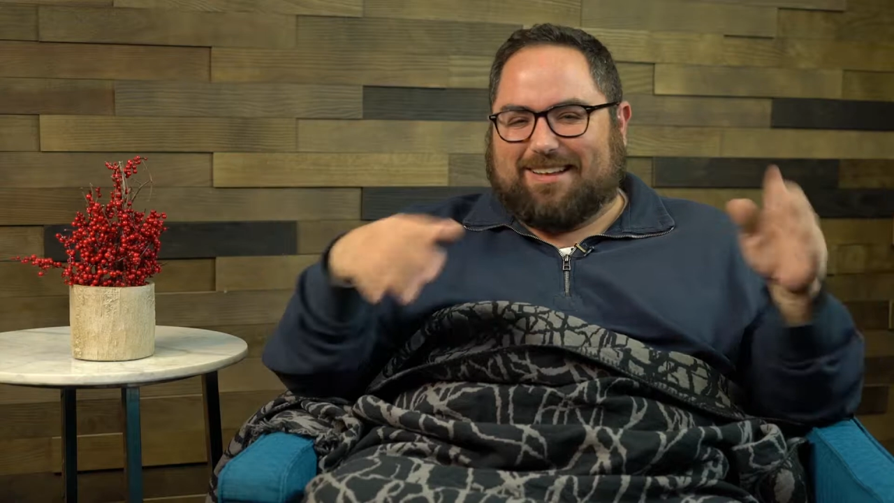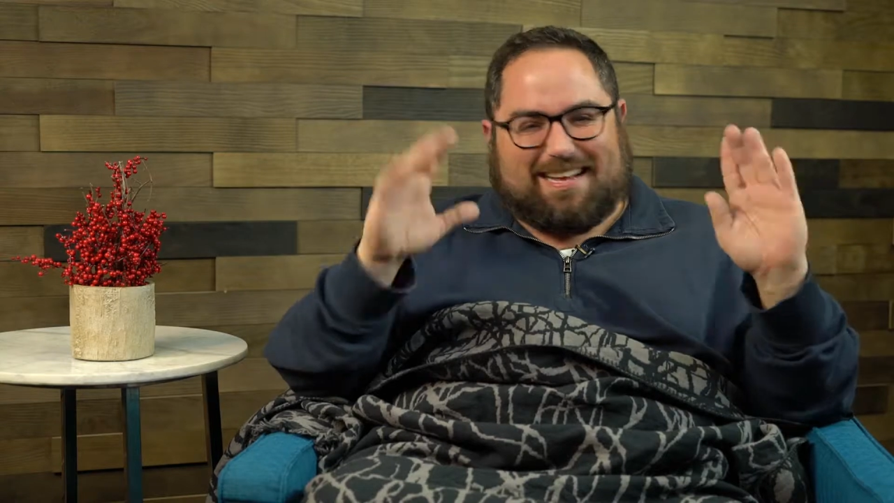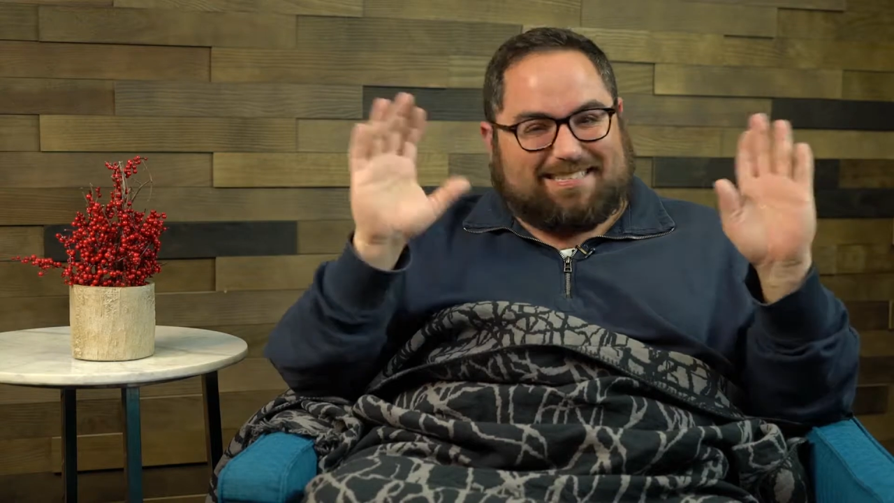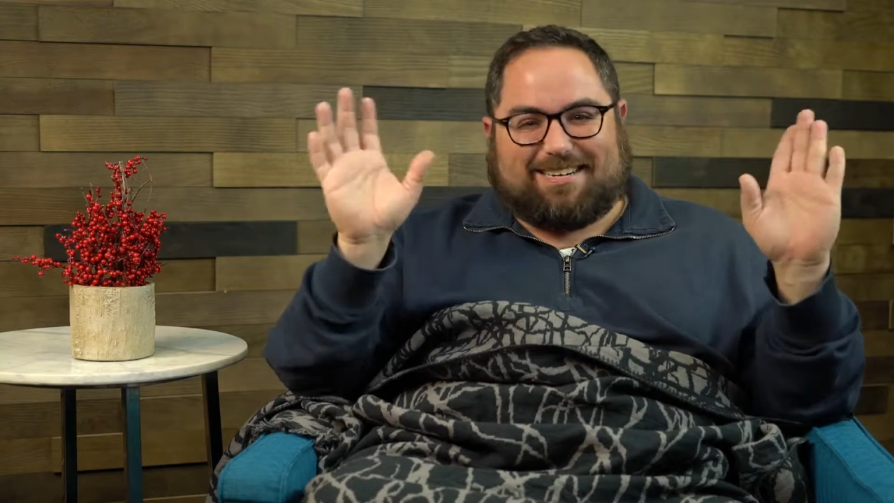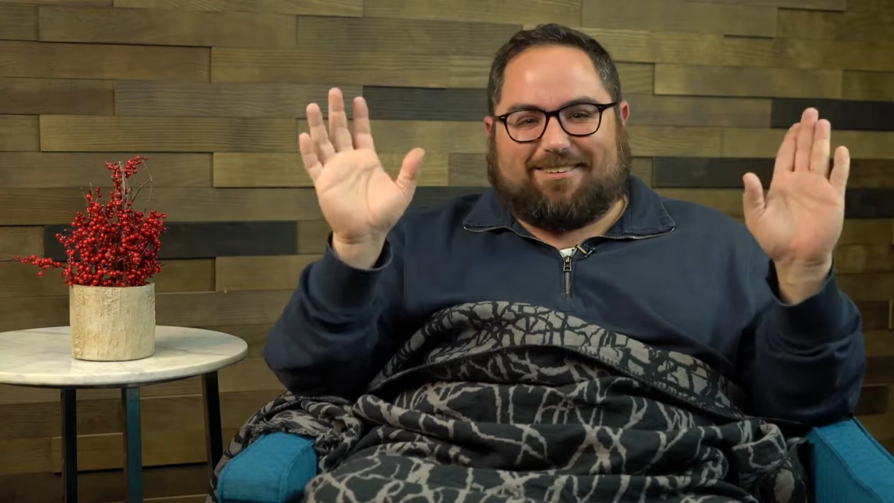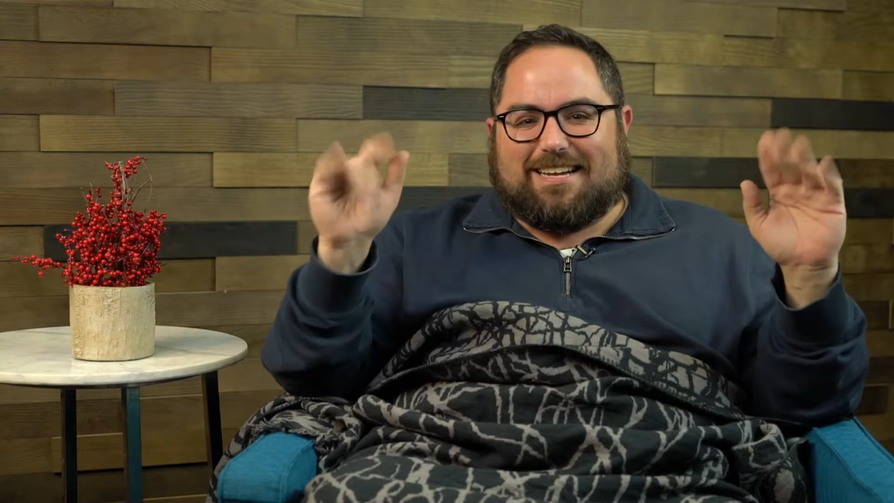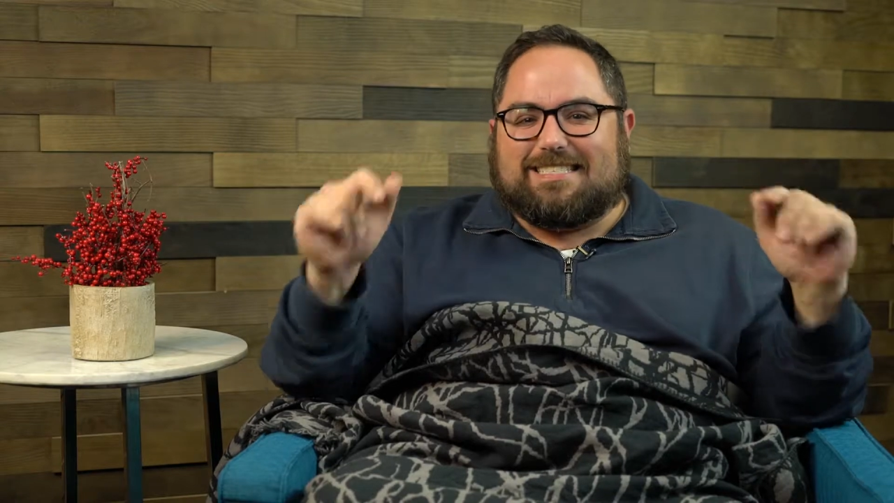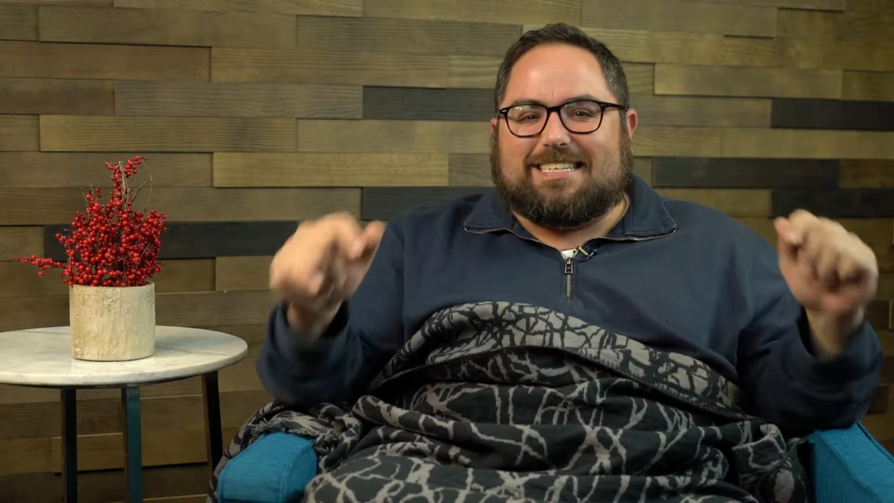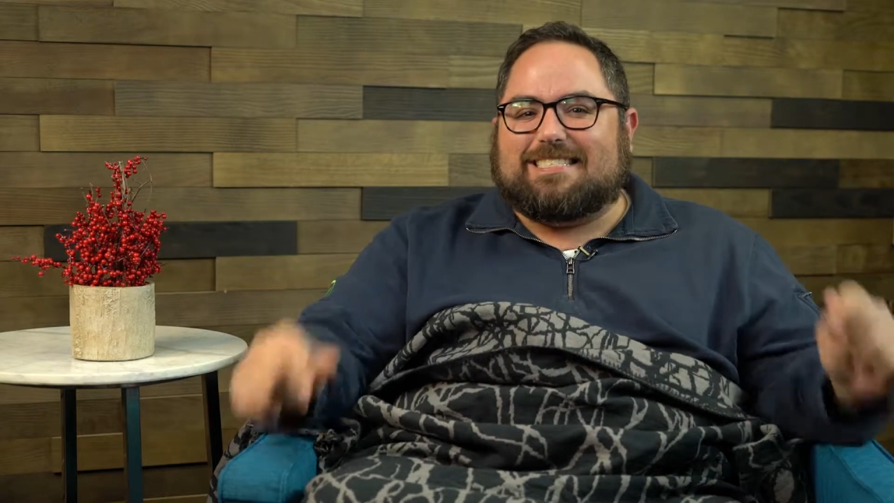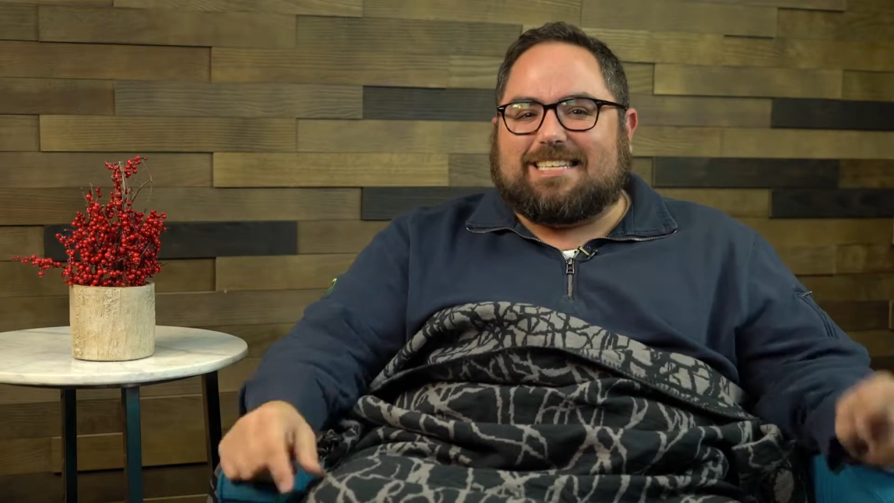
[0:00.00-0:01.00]
That's the
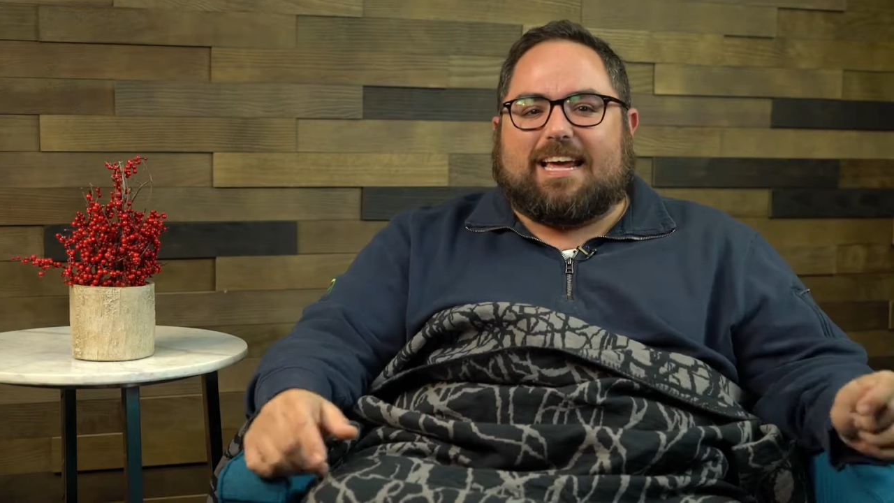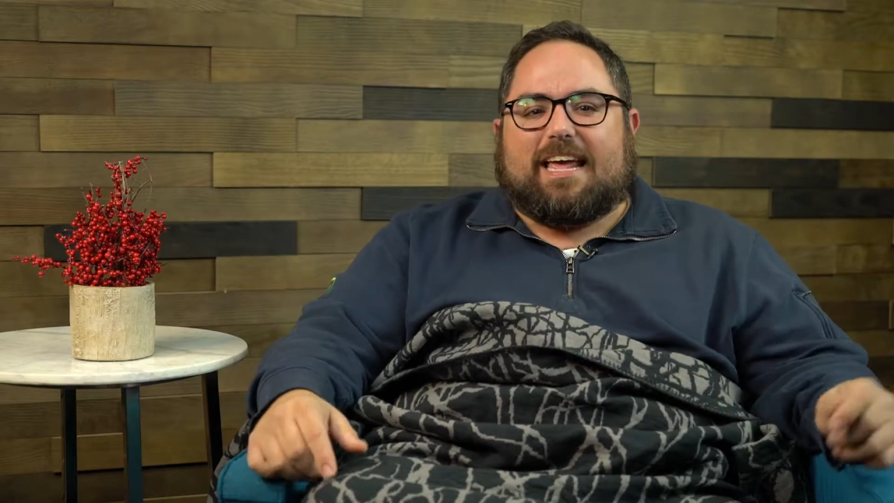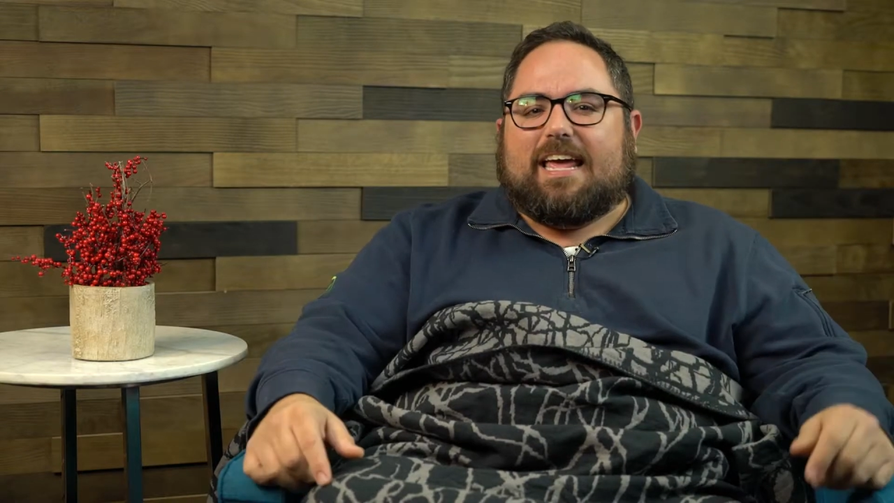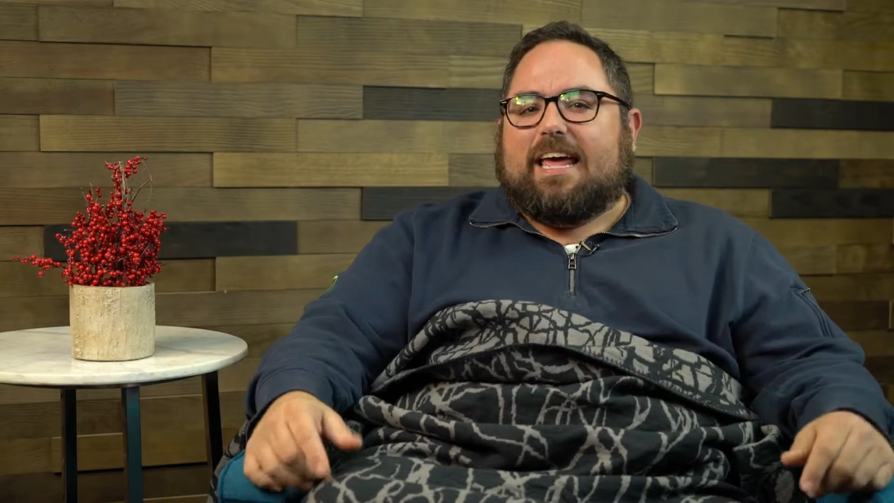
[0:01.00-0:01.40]
craziest thing.